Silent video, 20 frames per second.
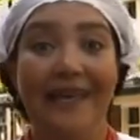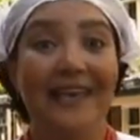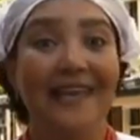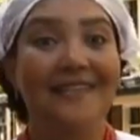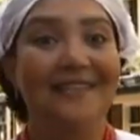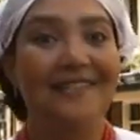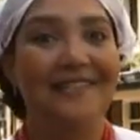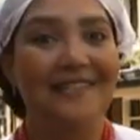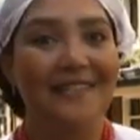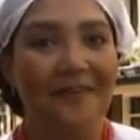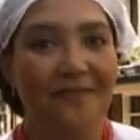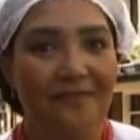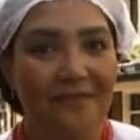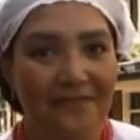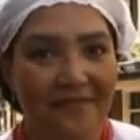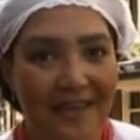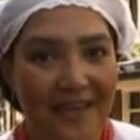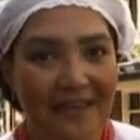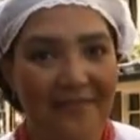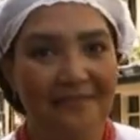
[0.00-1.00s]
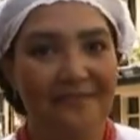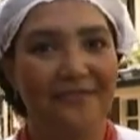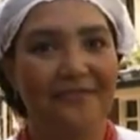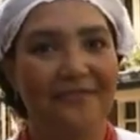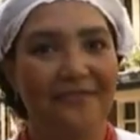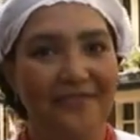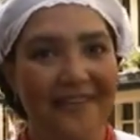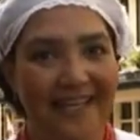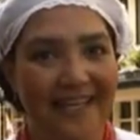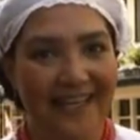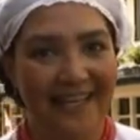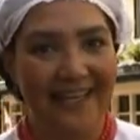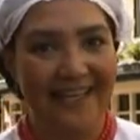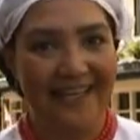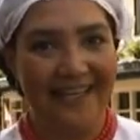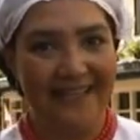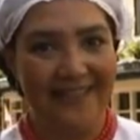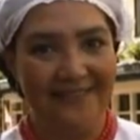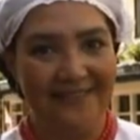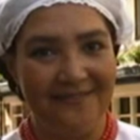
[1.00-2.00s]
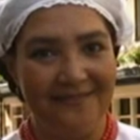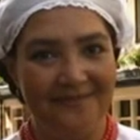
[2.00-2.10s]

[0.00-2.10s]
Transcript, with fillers: It's the Vijf Vlieghen,